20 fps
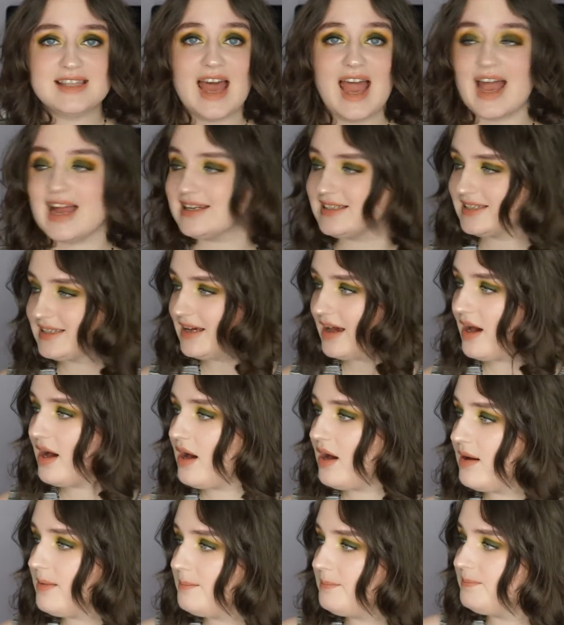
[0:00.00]
that.
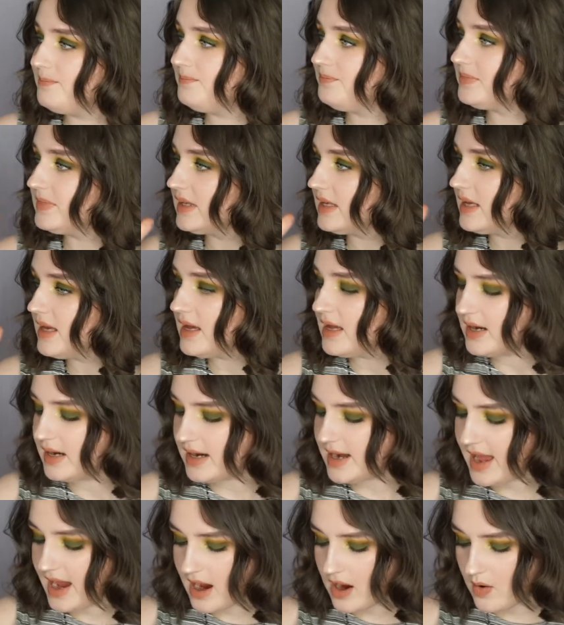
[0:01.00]

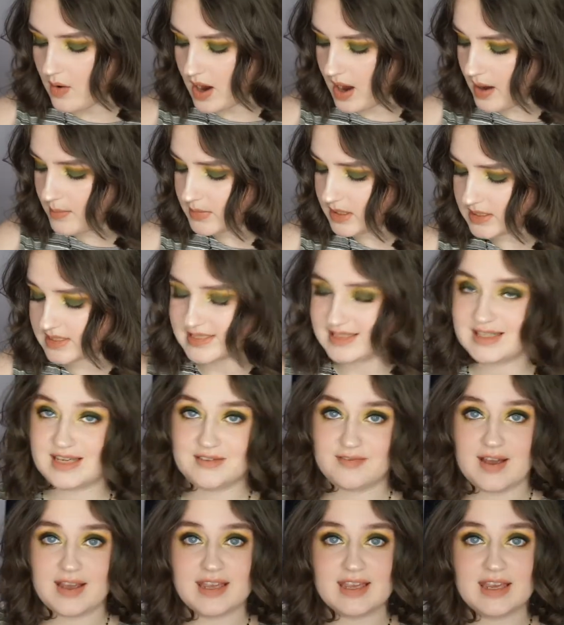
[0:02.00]
Now I'm gonna see
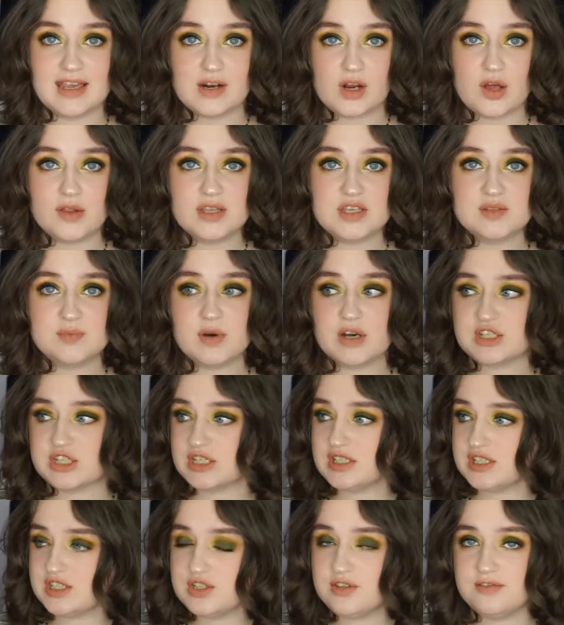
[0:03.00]
if I can get all these
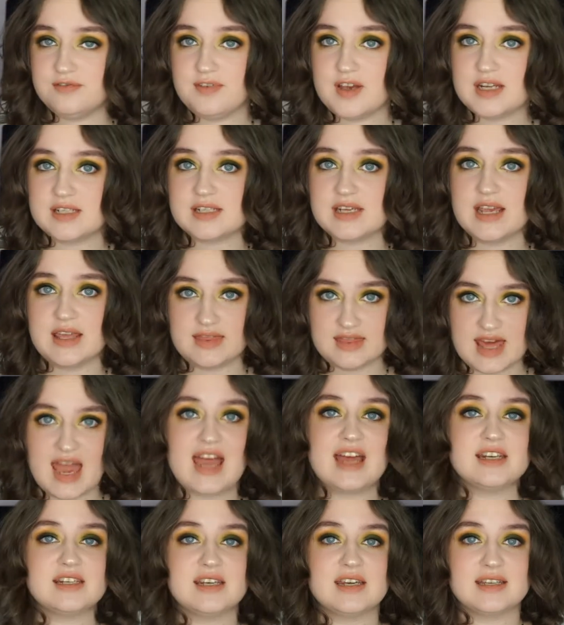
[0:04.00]
brushes to fit in
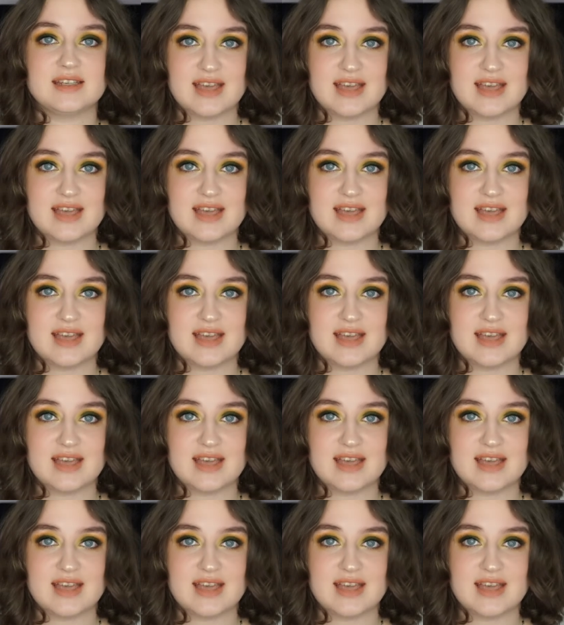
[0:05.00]
that